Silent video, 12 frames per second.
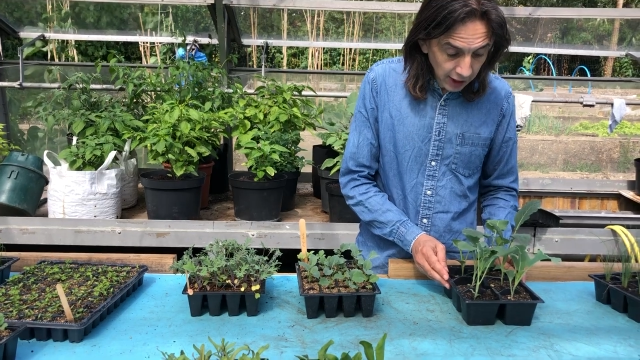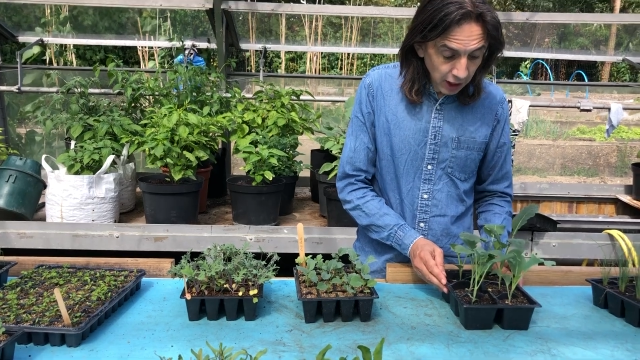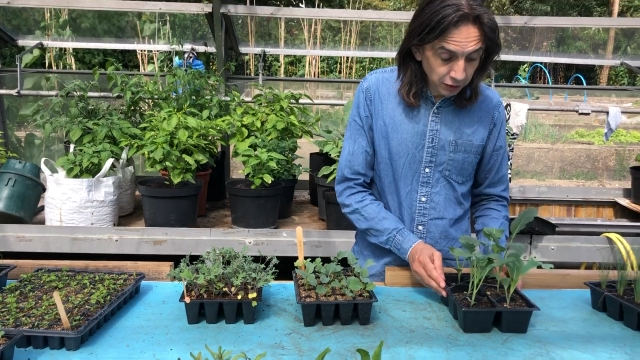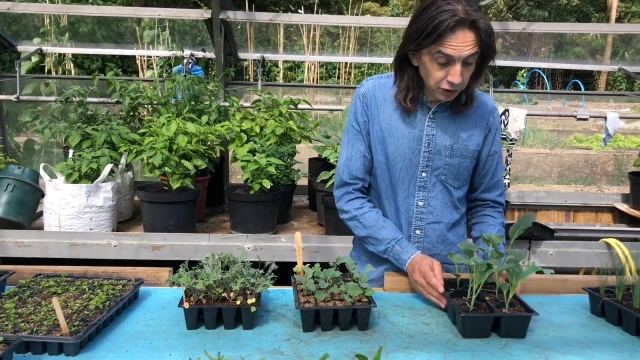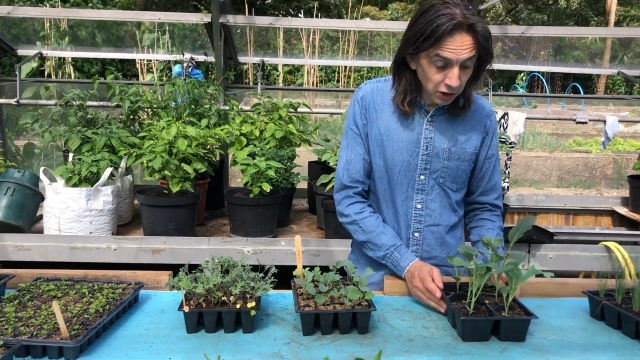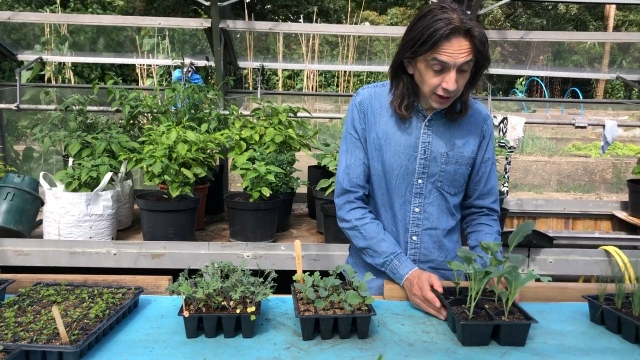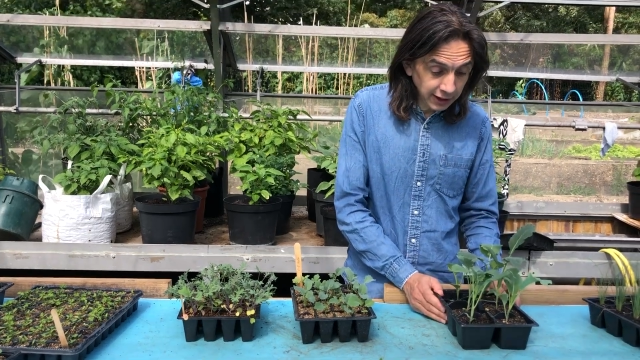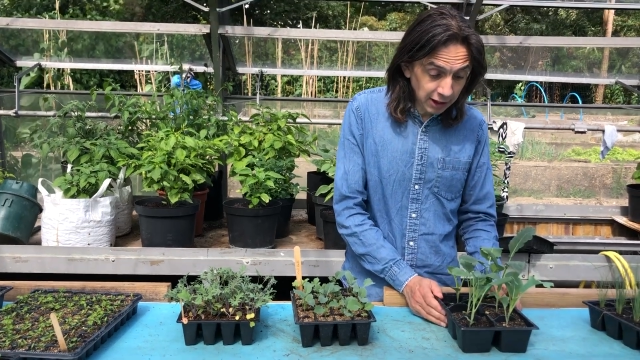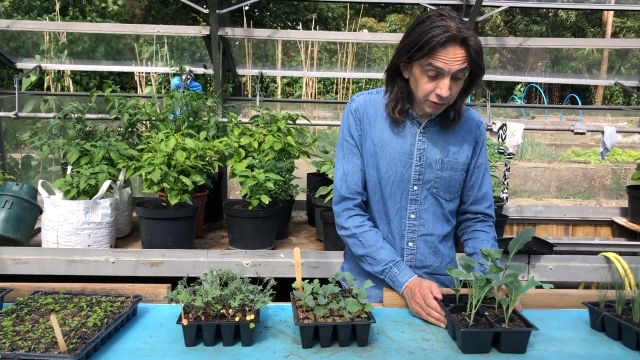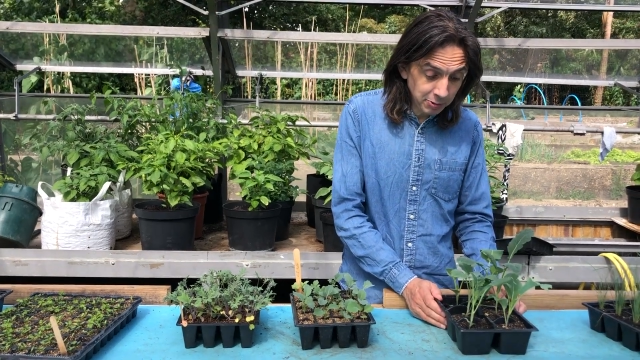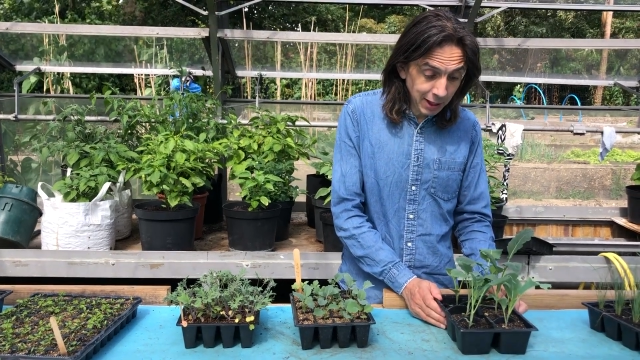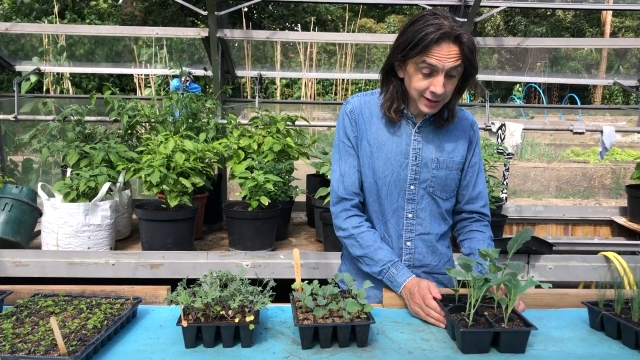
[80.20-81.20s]
If you don't get any
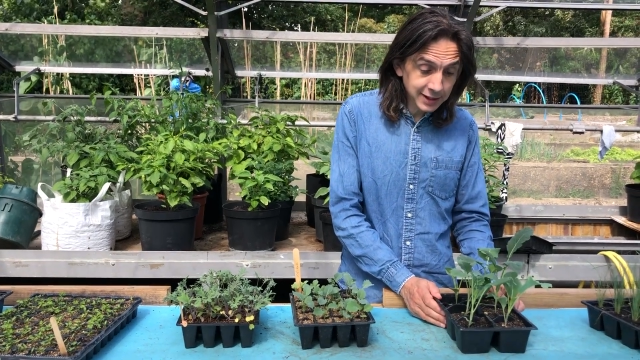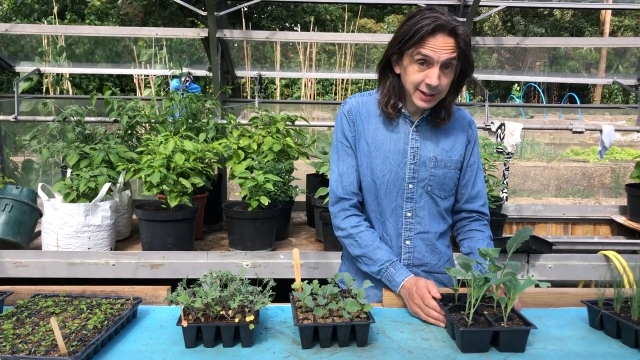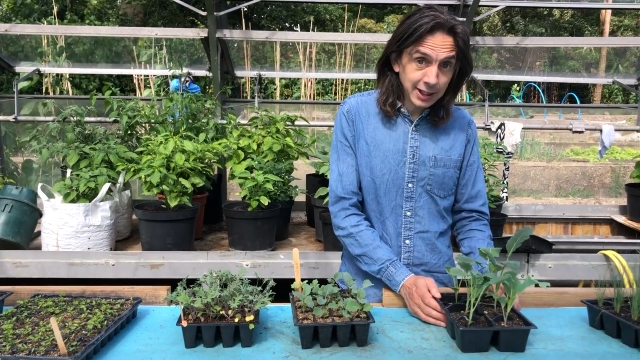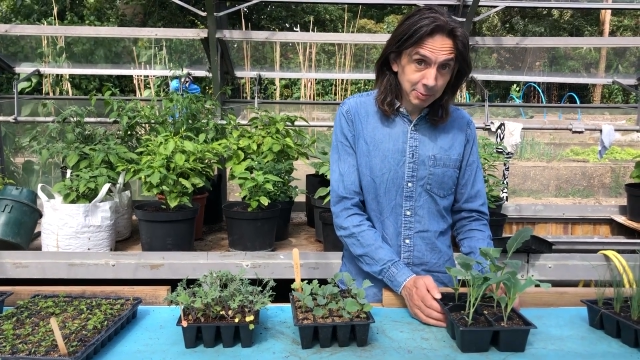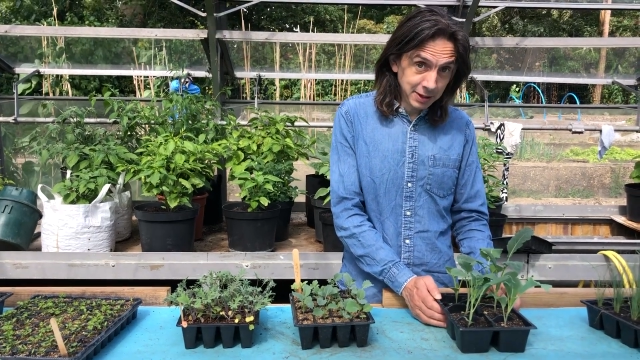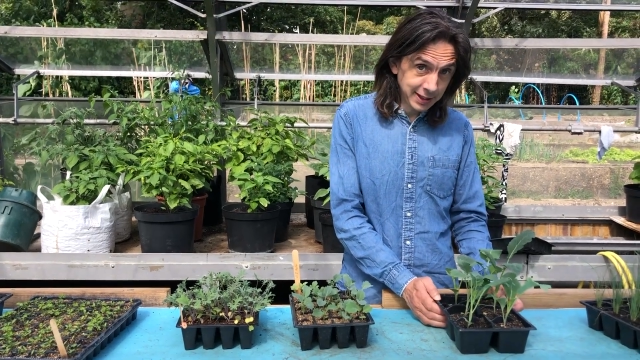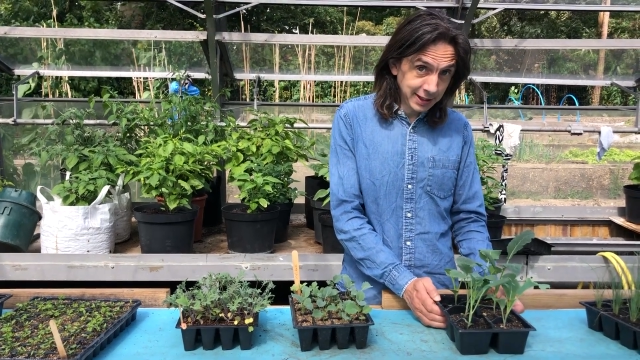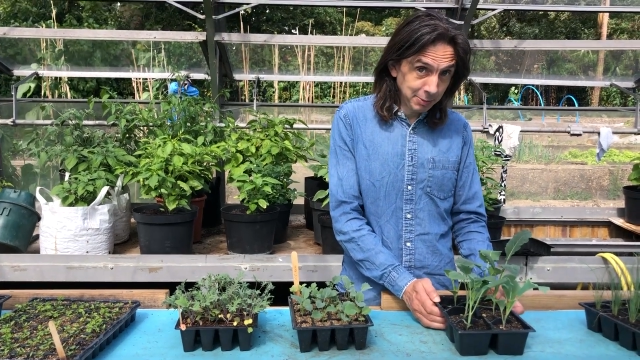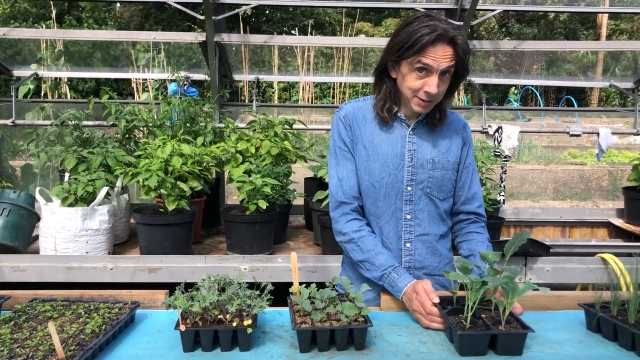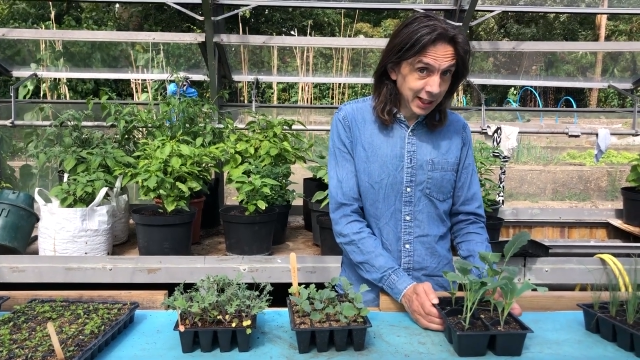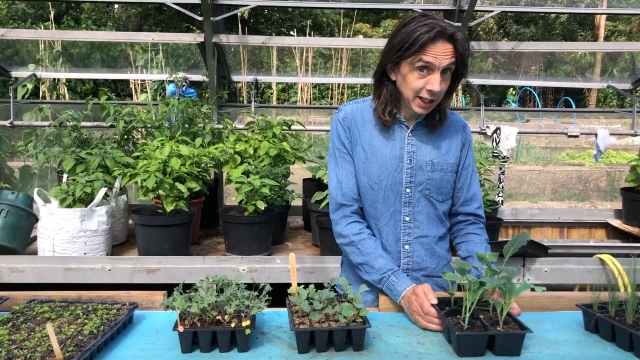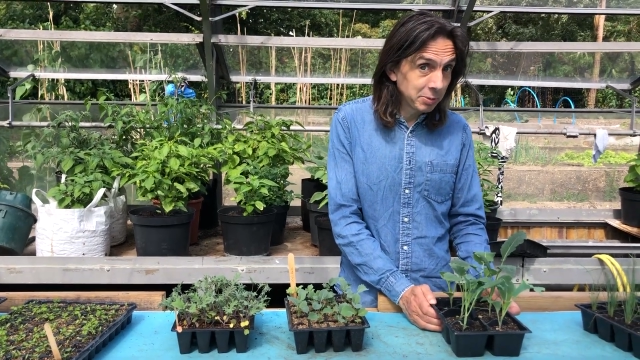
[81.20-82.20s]
from us, they'll be
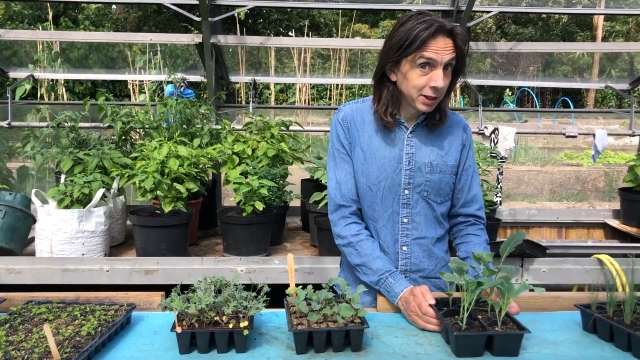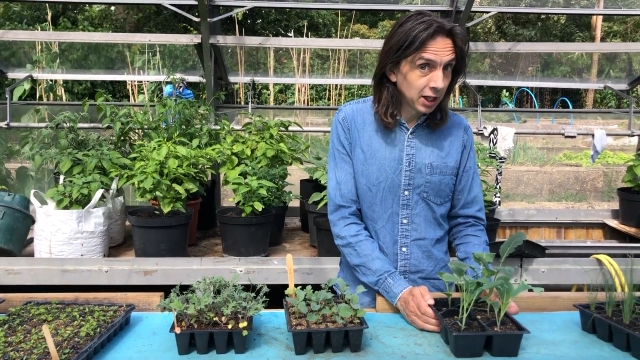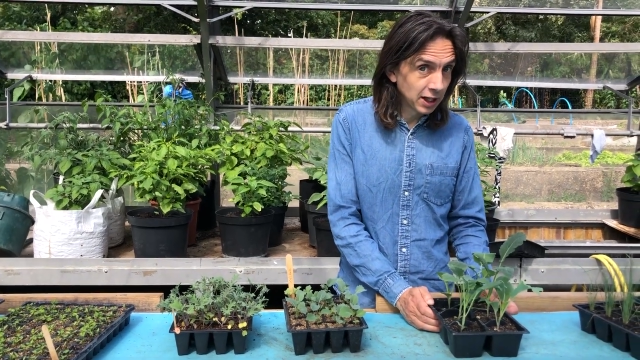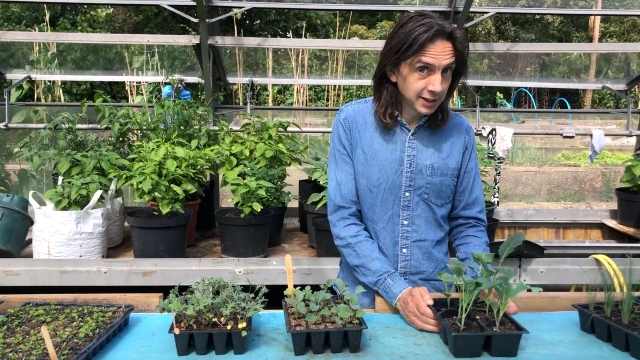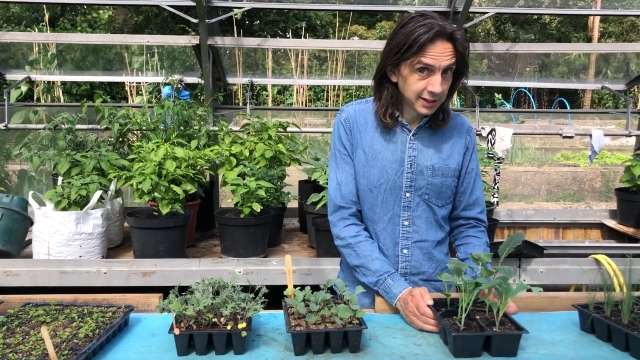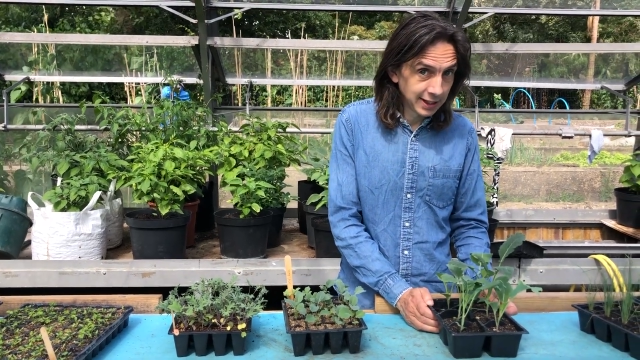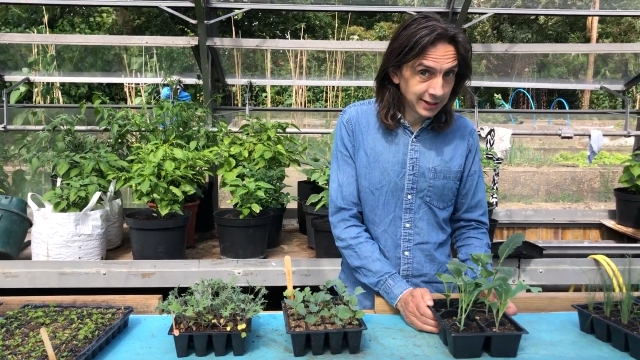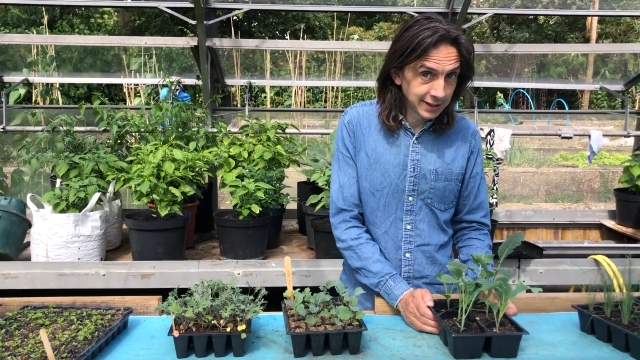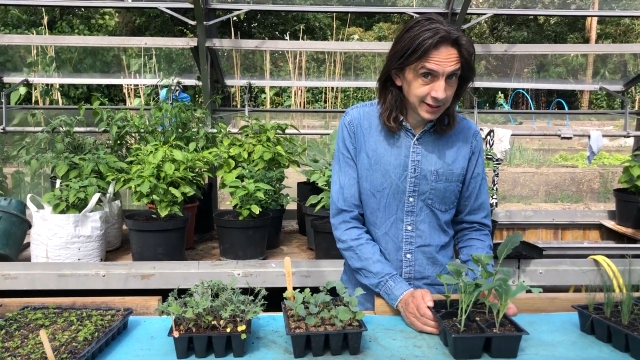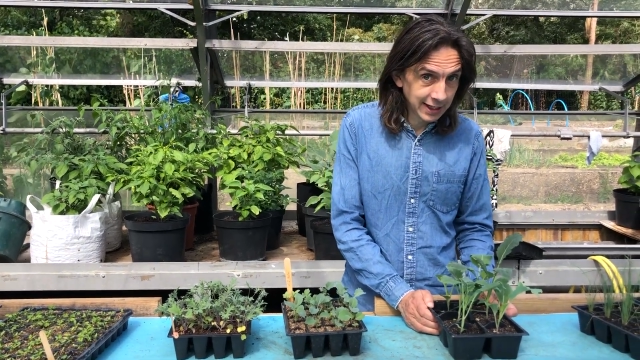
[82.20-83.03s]
selling them in garden centres